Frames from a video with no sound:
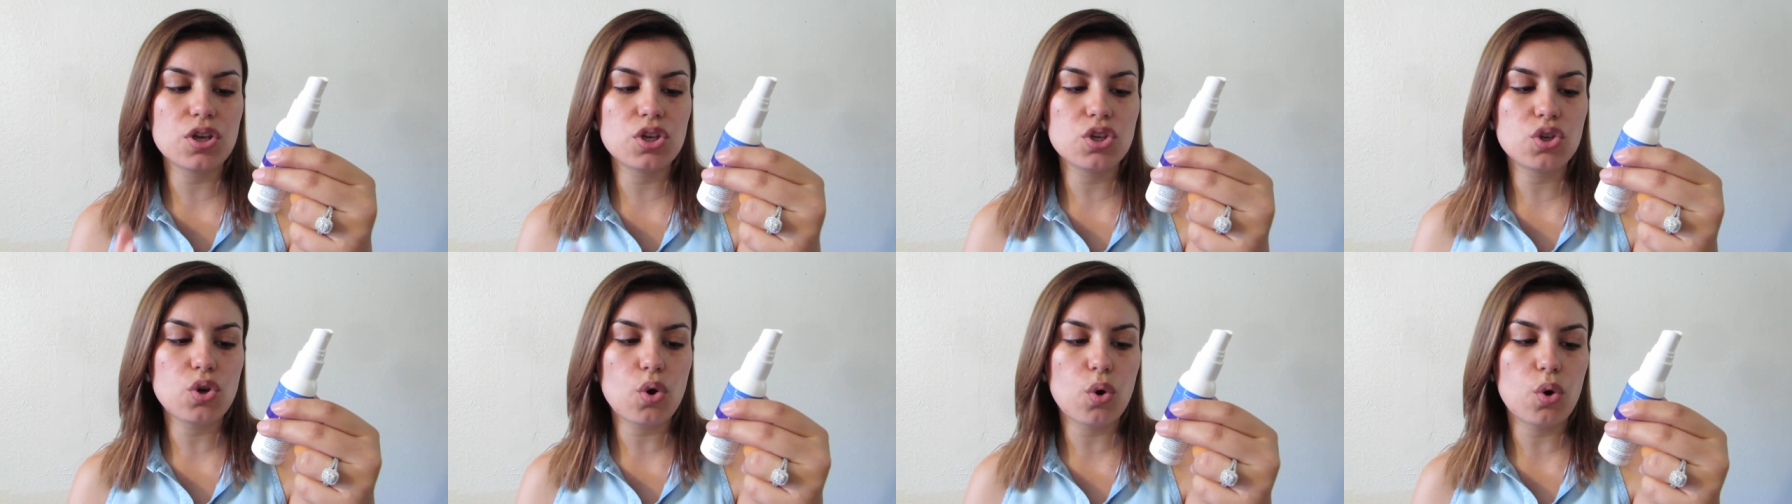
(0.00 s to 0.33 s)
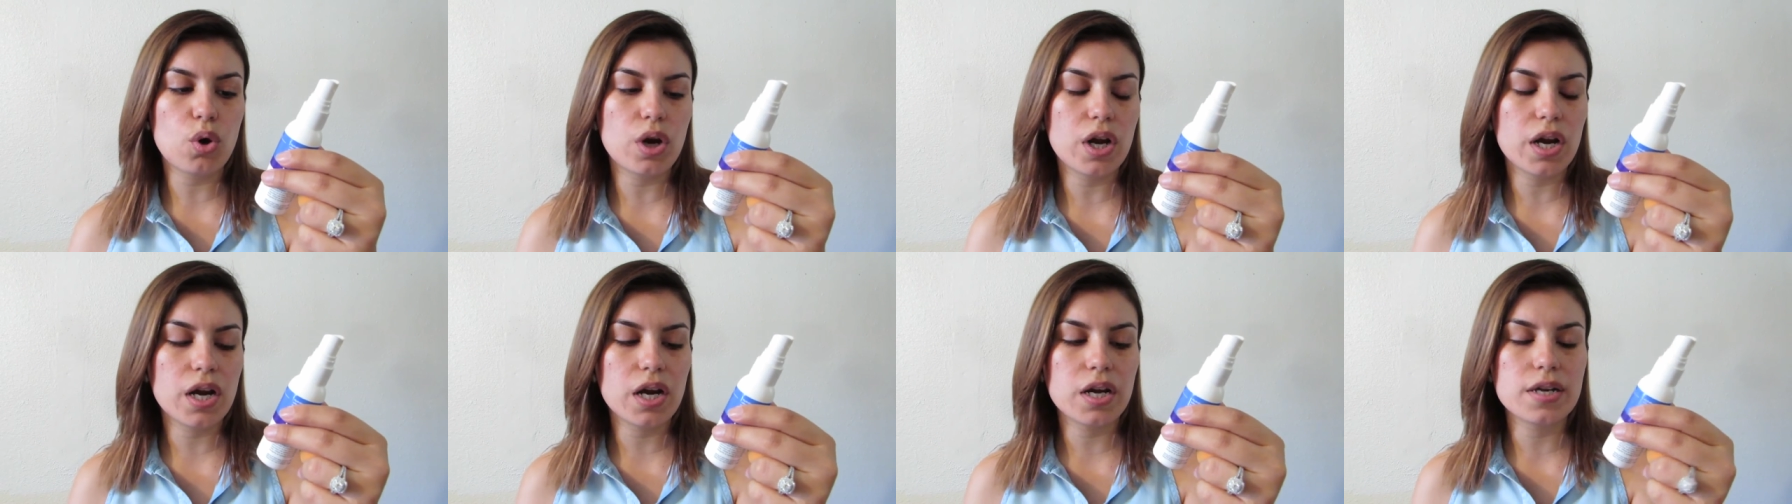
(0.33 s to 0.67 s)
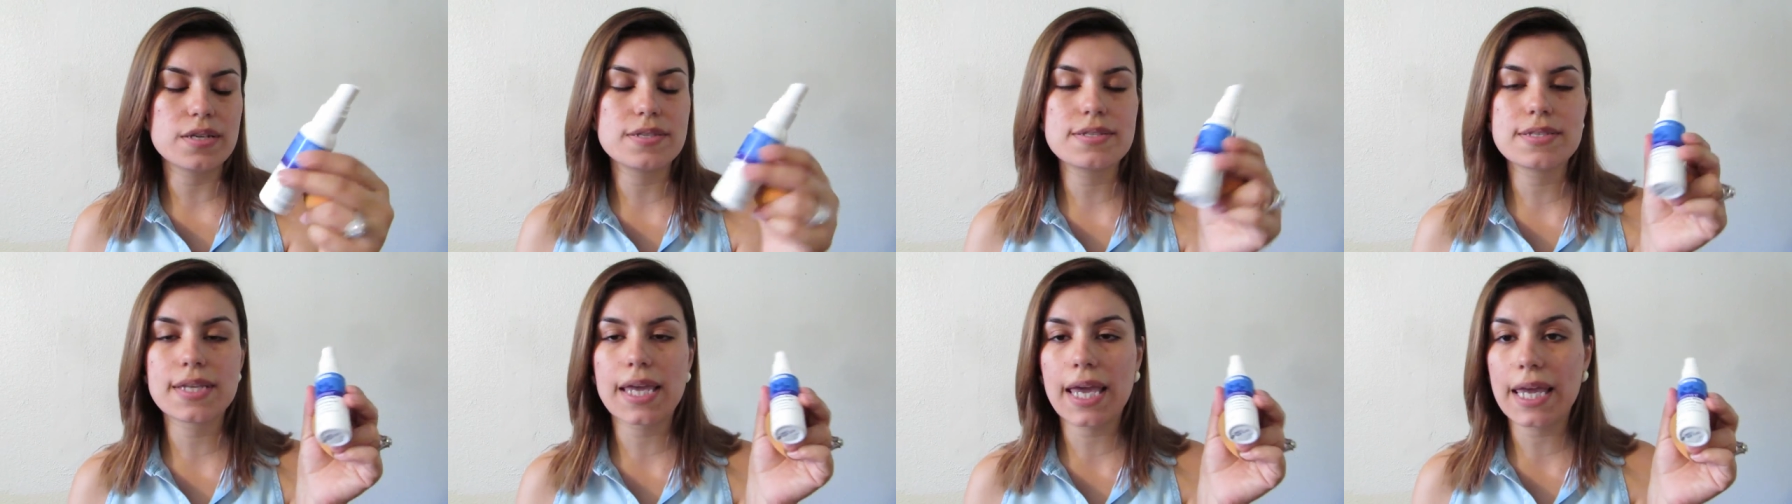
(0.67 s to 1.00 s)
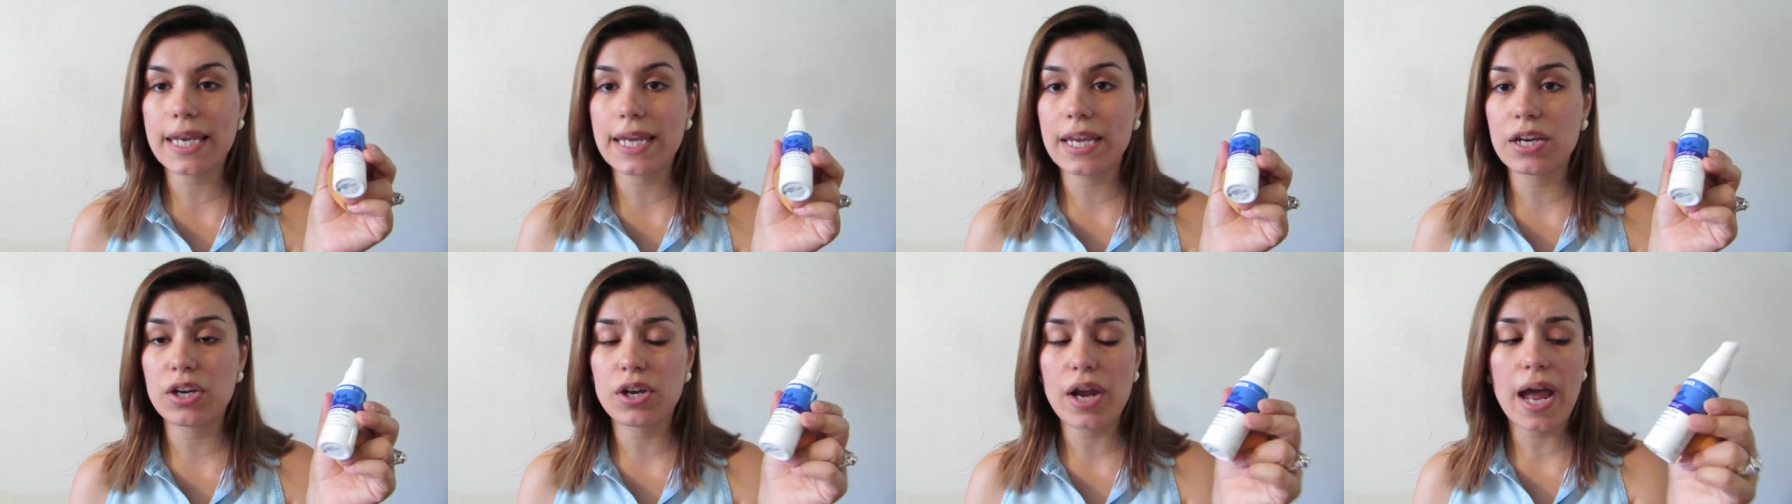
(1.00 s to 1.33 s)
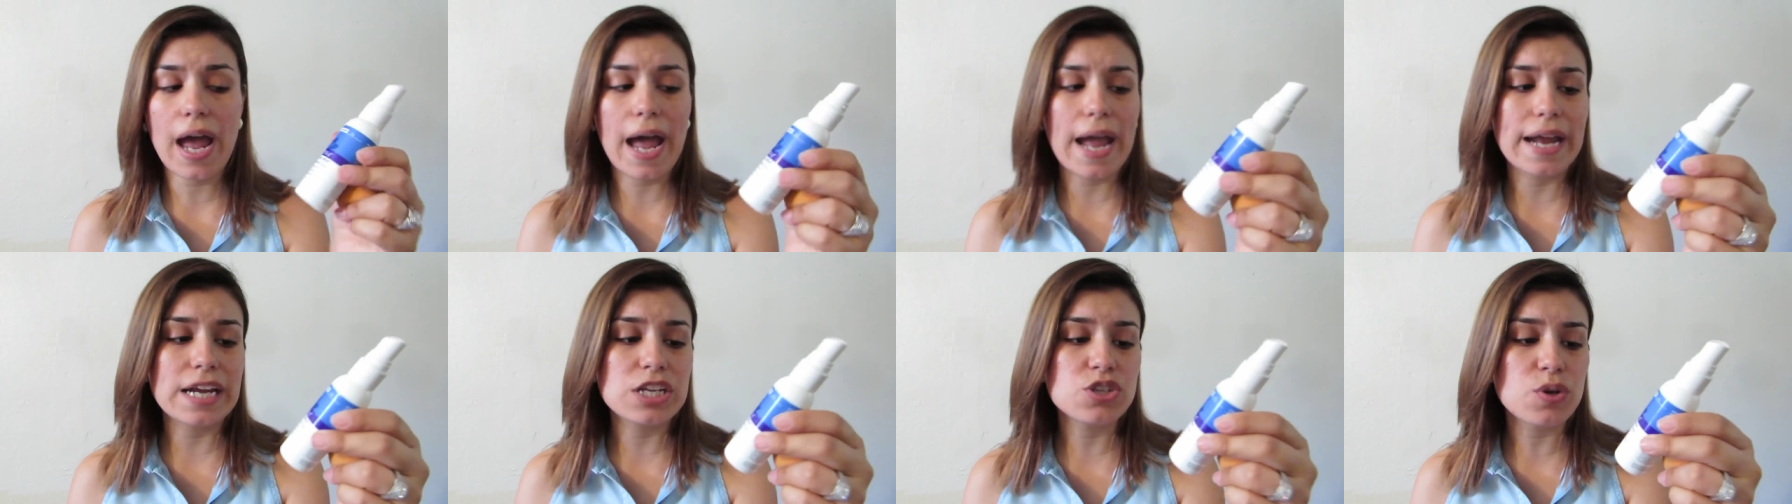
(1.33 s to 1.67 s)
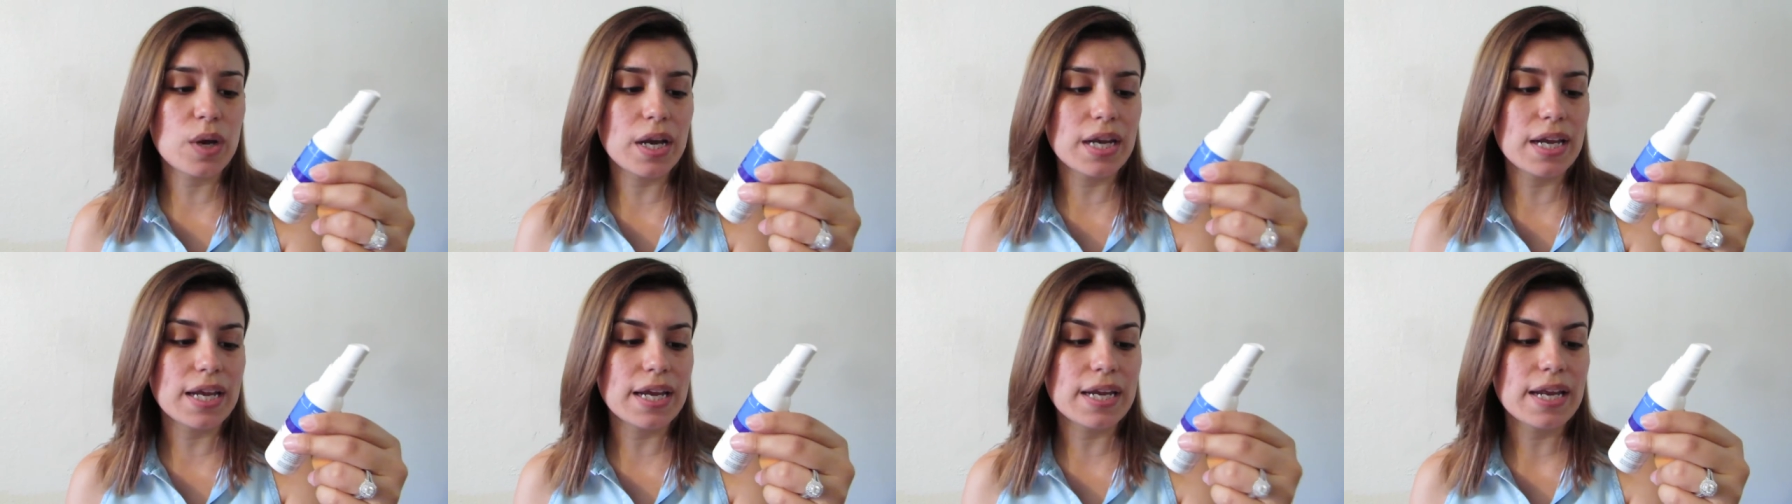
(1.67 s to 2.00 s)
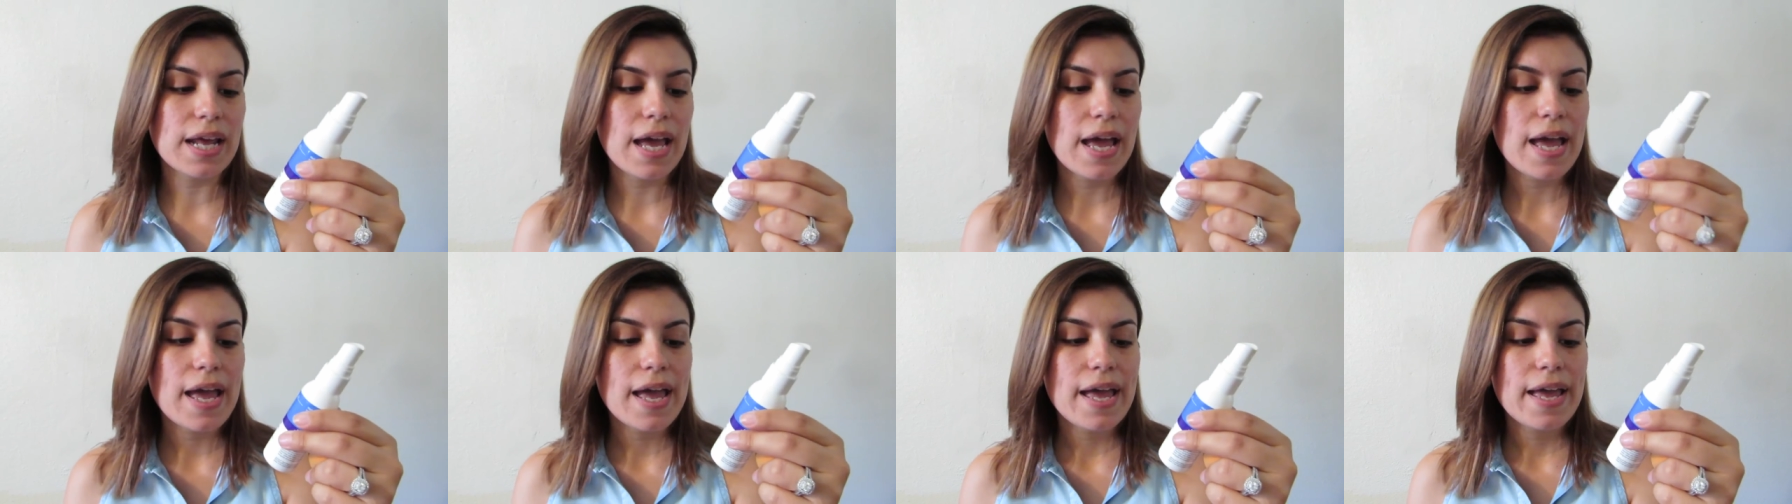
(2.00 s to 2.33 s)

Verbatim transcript: your skin and hydrate it.